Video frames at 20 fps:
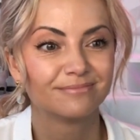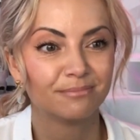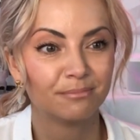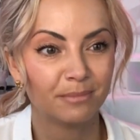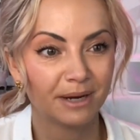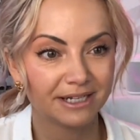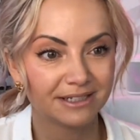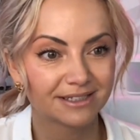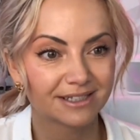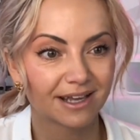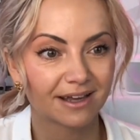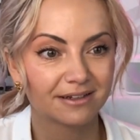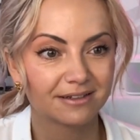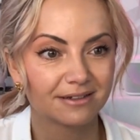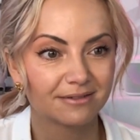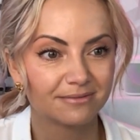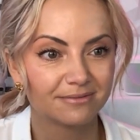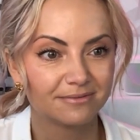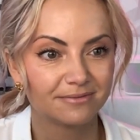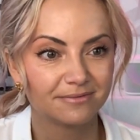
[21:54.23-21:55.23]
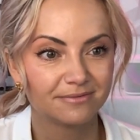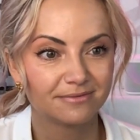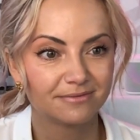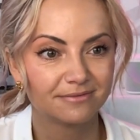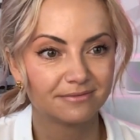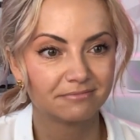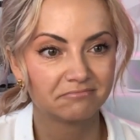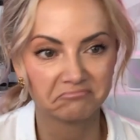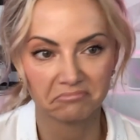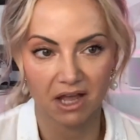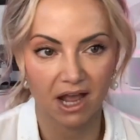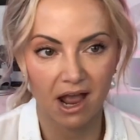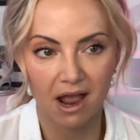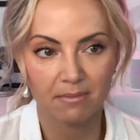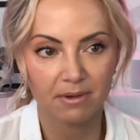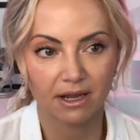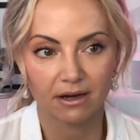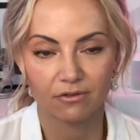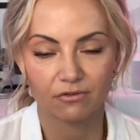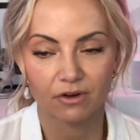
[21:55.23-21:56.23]
Mindset. I'm
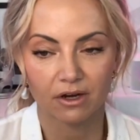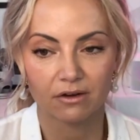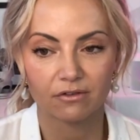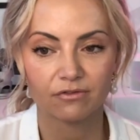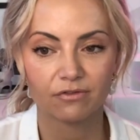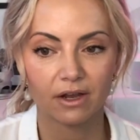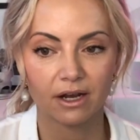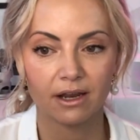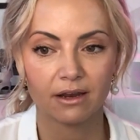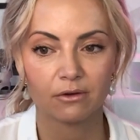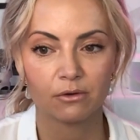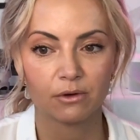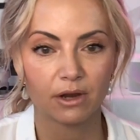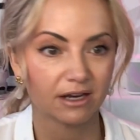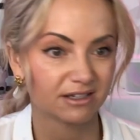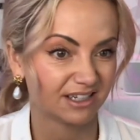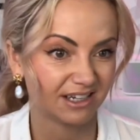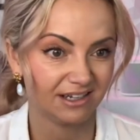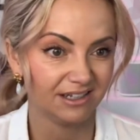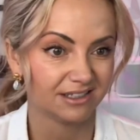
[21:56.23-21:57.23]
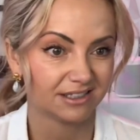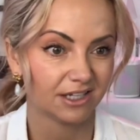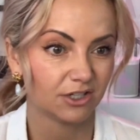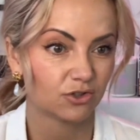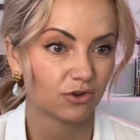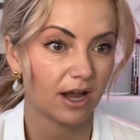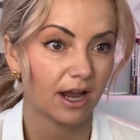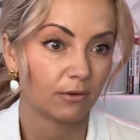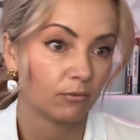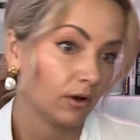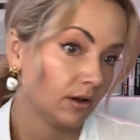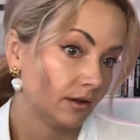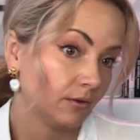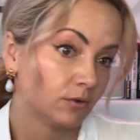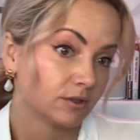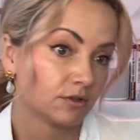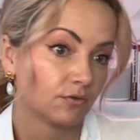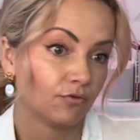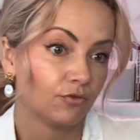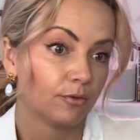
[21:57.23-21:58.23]
not afraid of failing. Who cares? At least I tried. Well, it
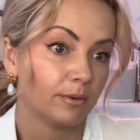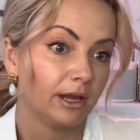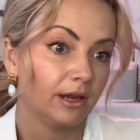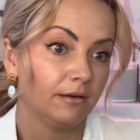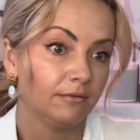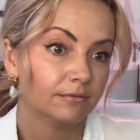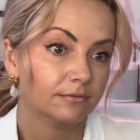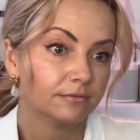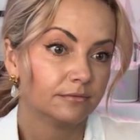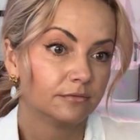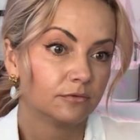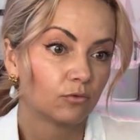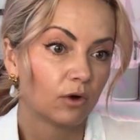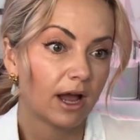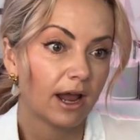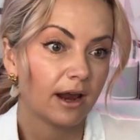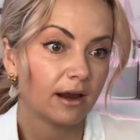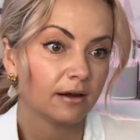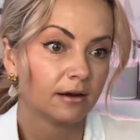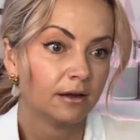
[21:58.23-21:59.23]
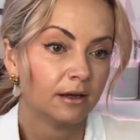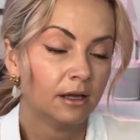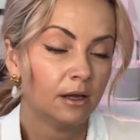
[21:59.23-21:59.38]
wasn't for me, right?